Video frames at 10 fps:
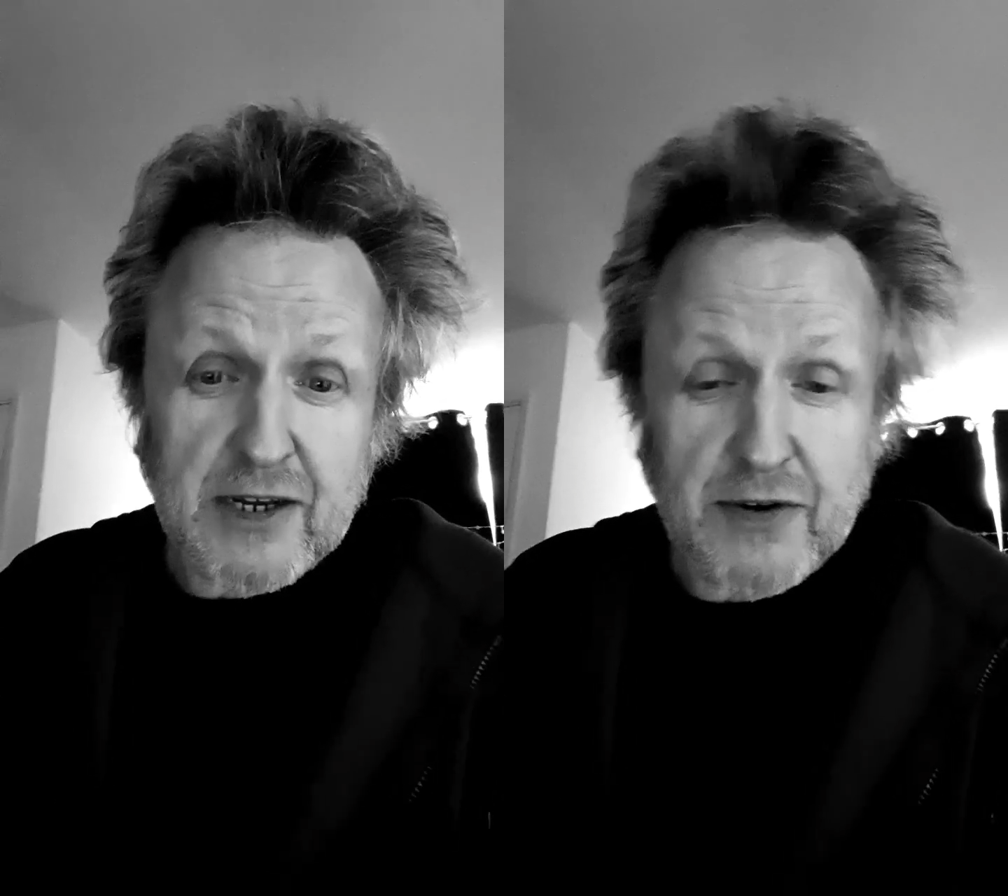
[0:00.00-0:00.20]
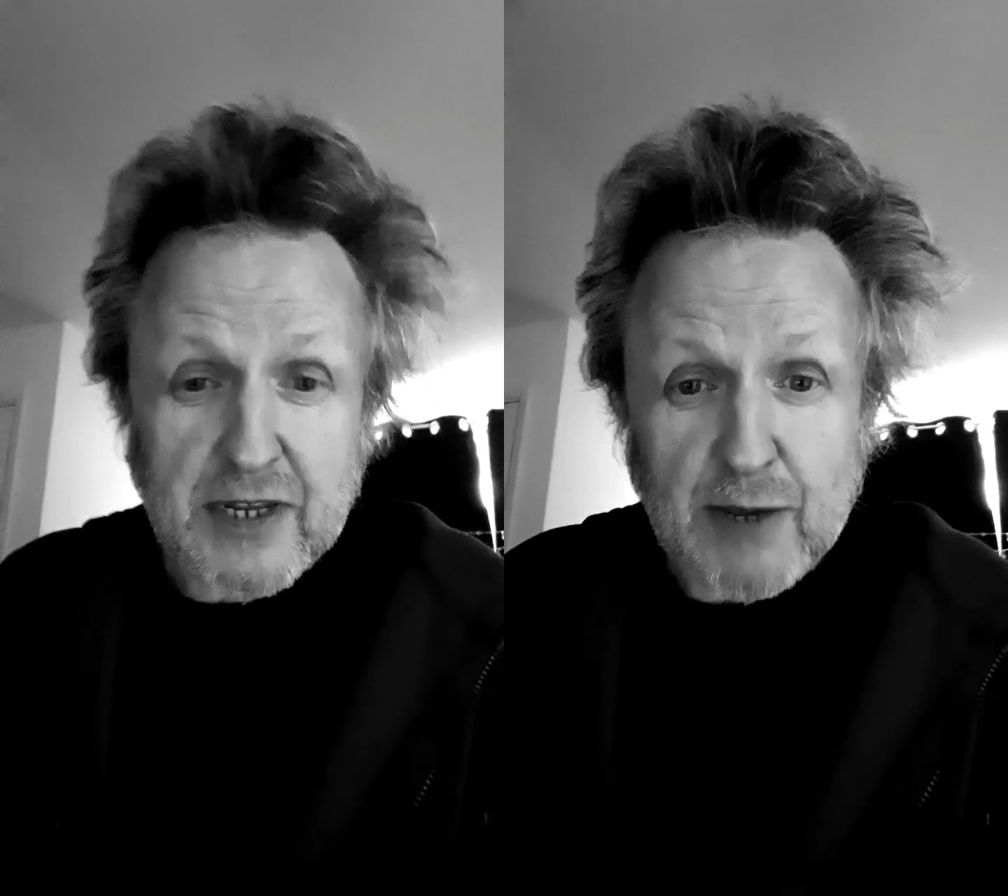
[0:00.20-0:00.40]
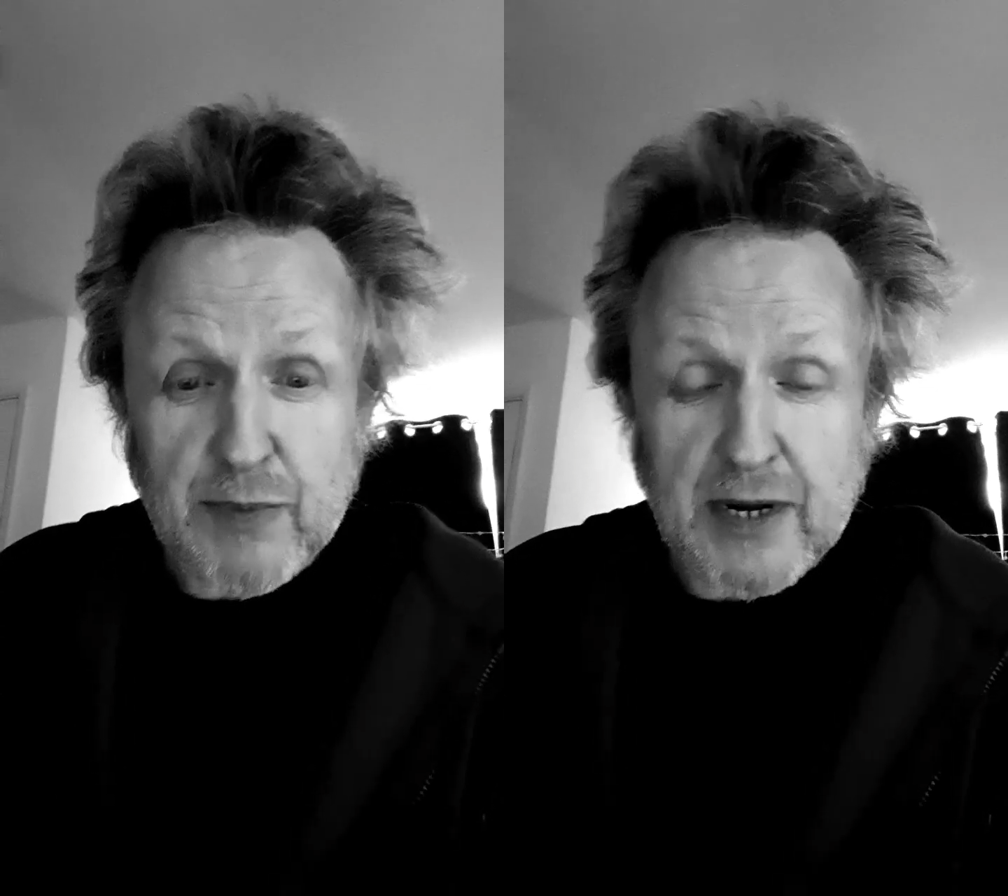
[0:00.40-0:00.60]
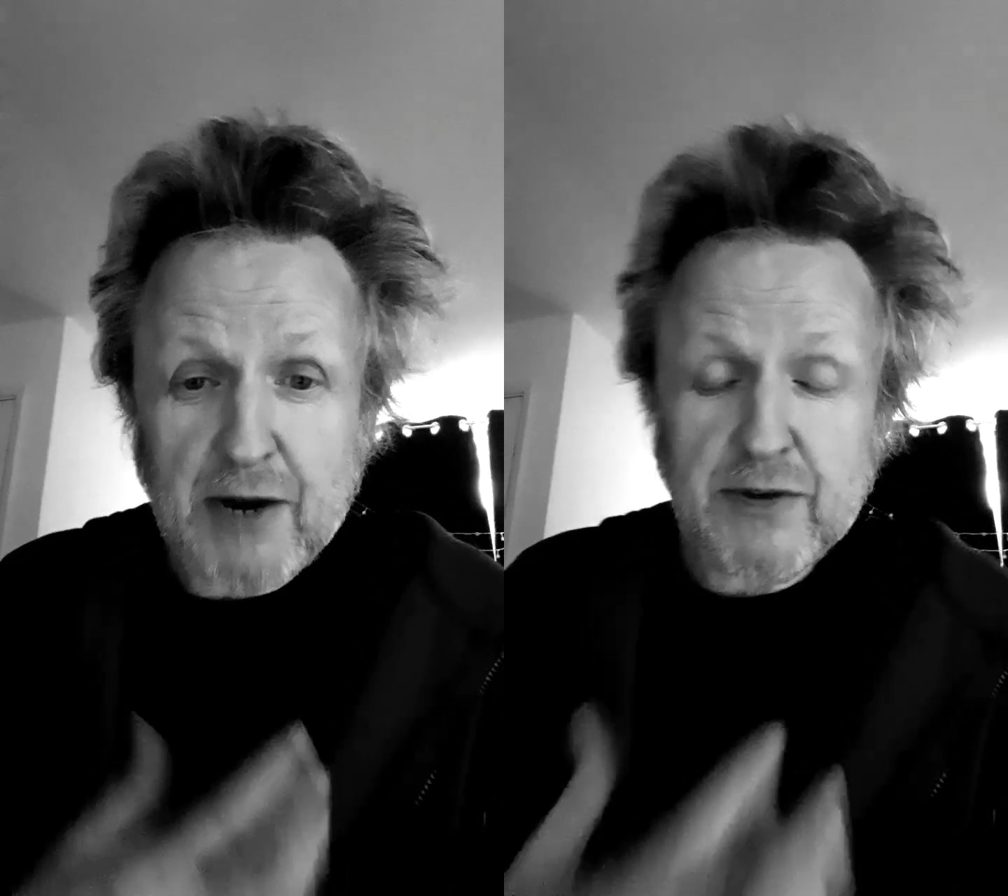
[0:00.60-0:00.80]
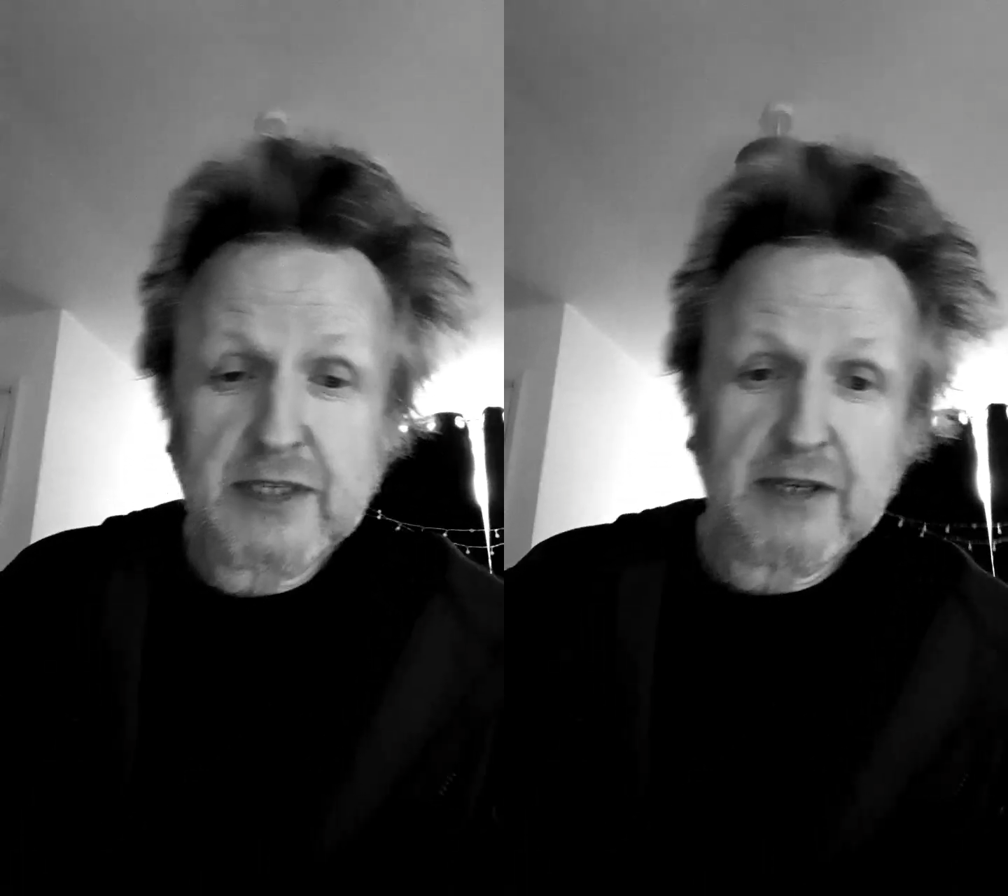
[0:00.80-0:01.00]
got to keep the
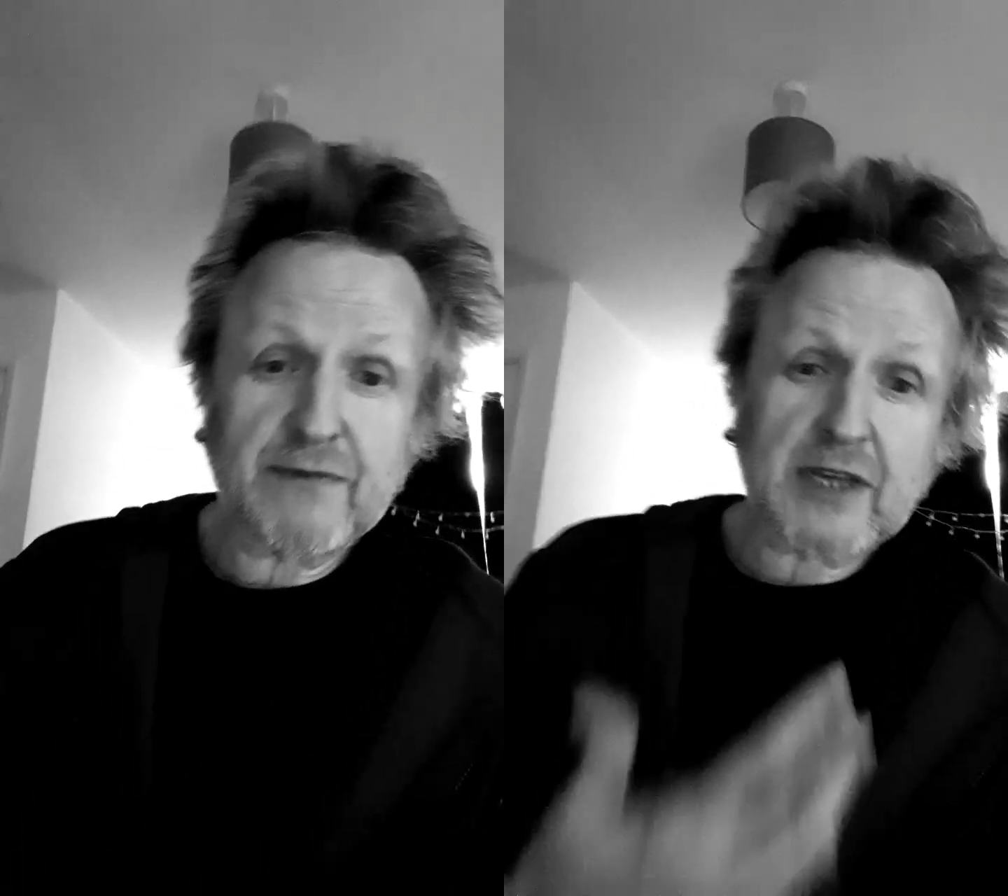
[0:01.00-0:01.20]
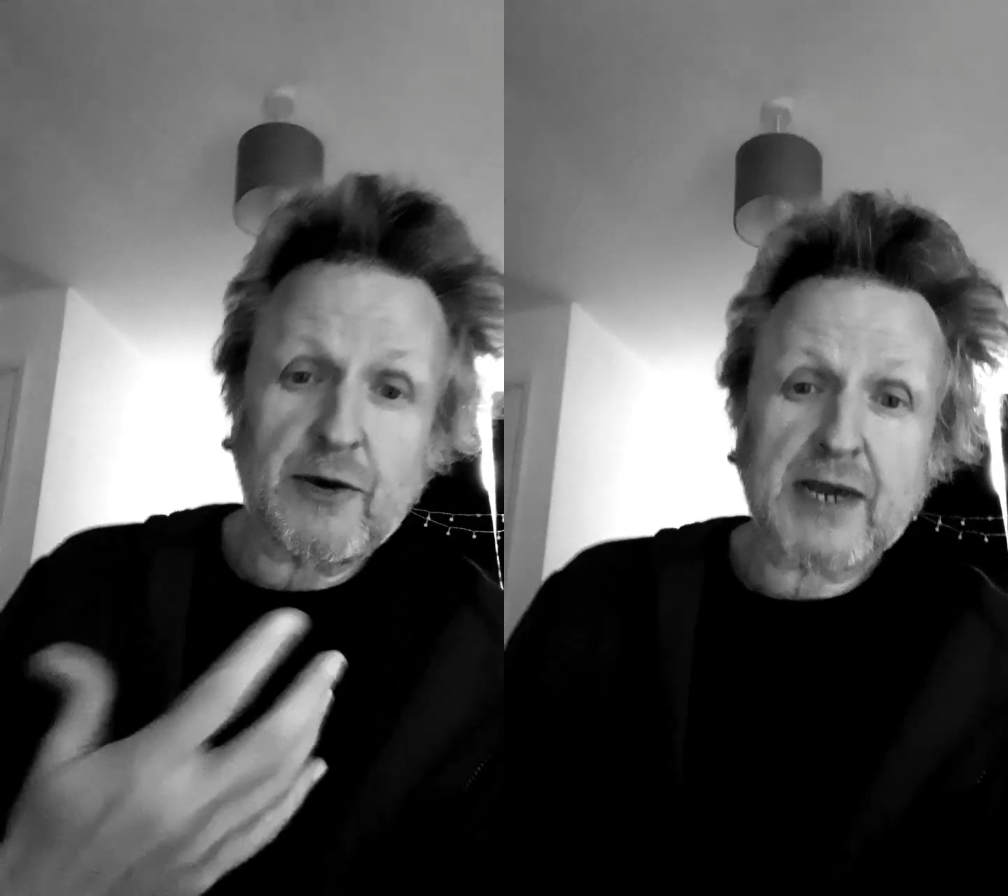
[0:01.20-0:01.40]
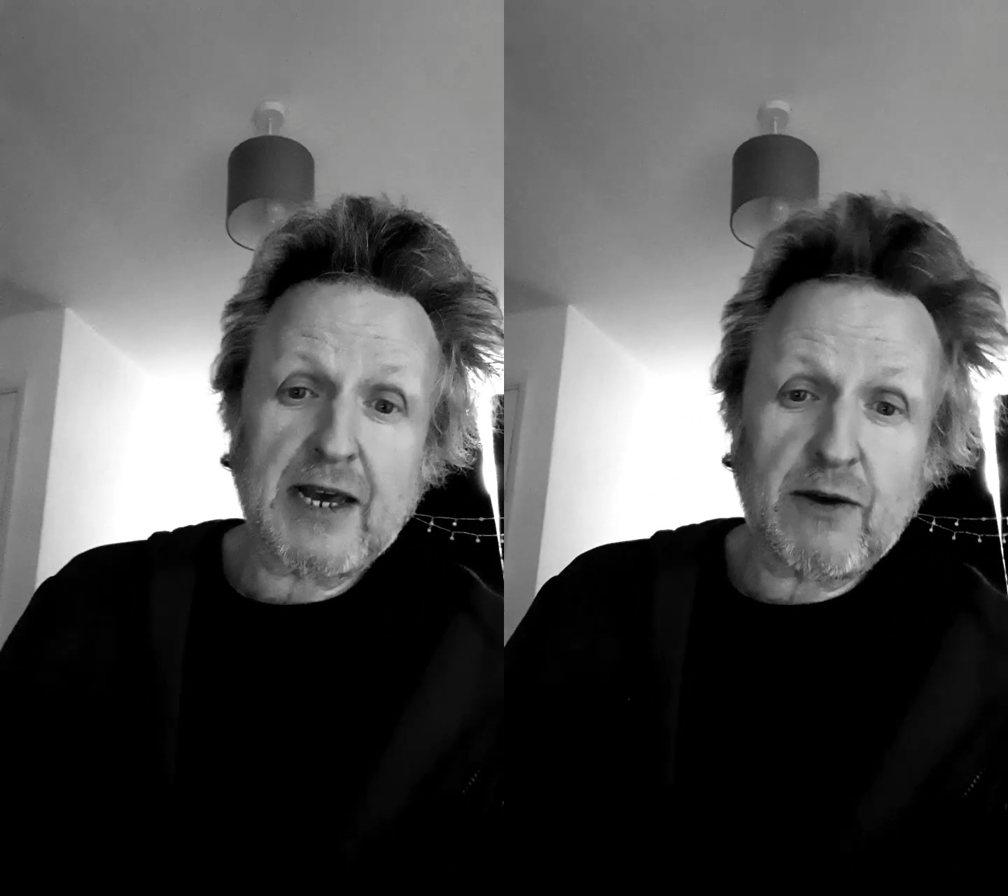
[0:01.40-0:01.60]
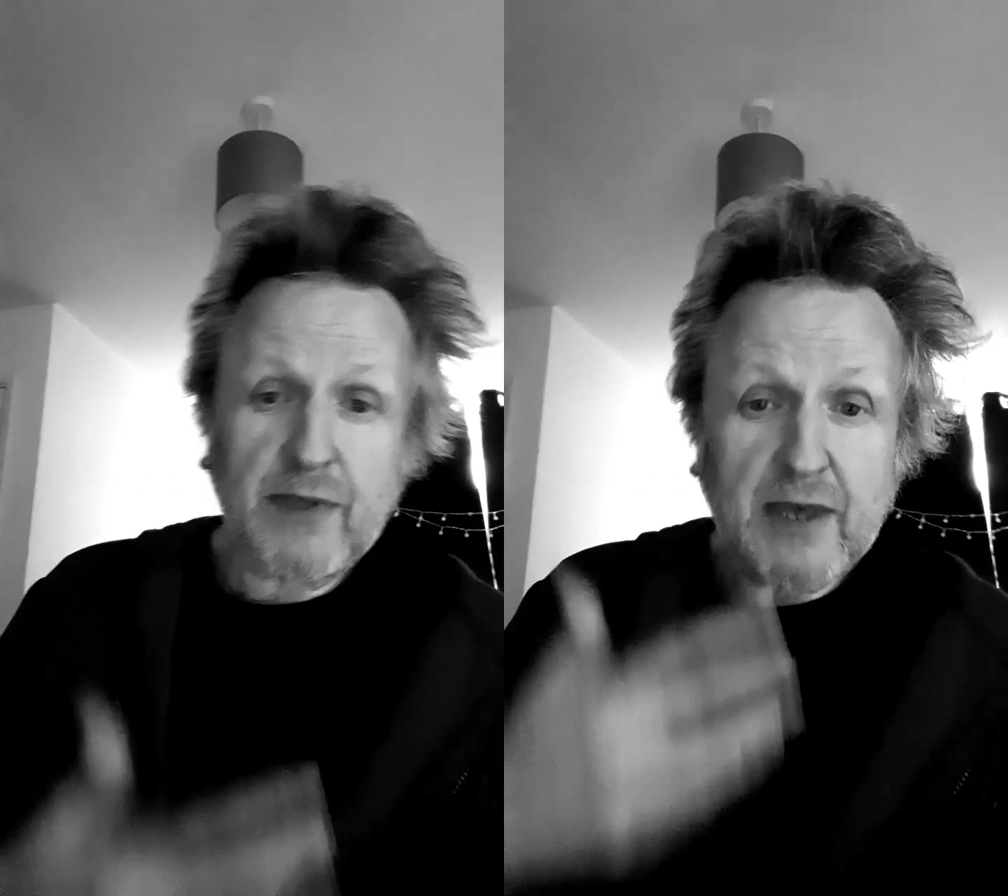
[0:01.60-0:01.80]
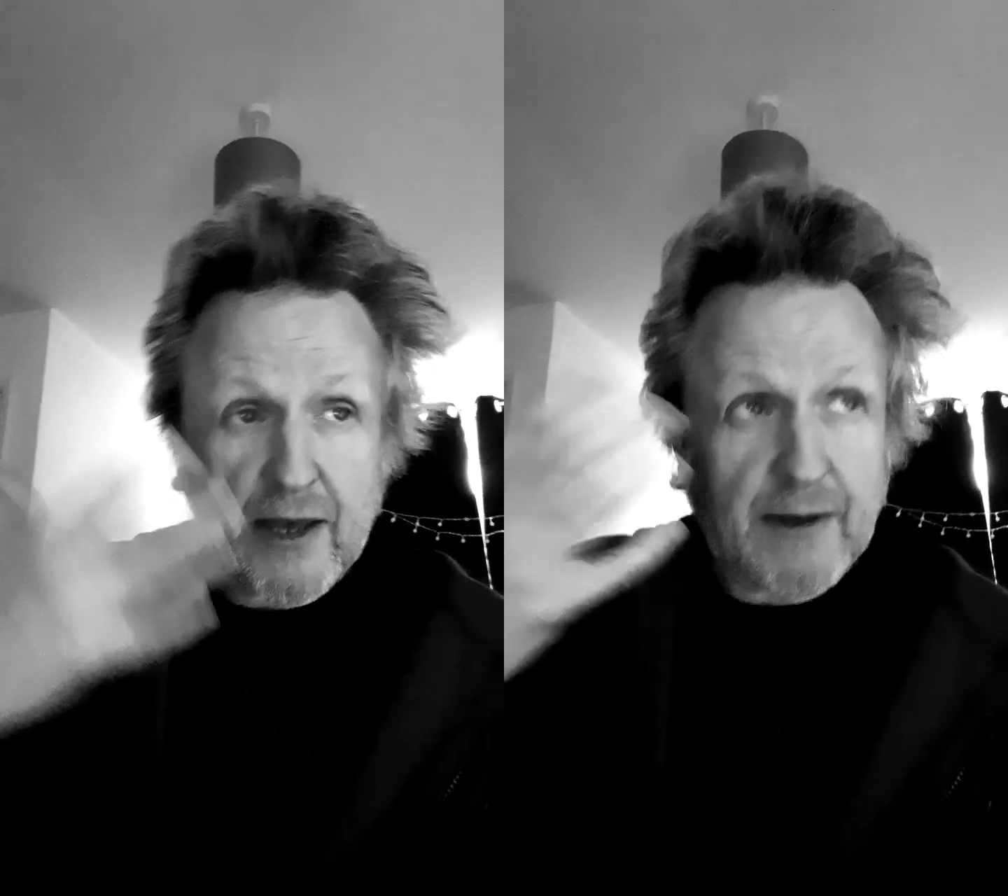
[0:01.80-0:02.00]
narrative going out
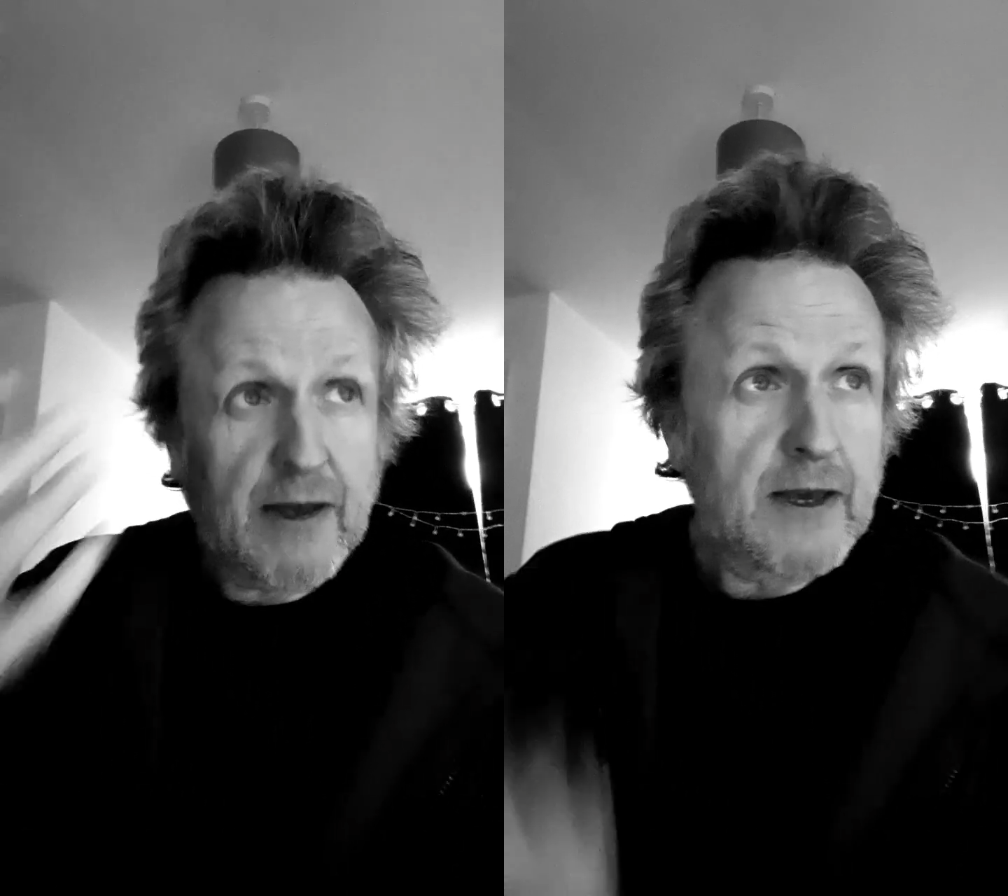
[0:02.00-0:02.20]
there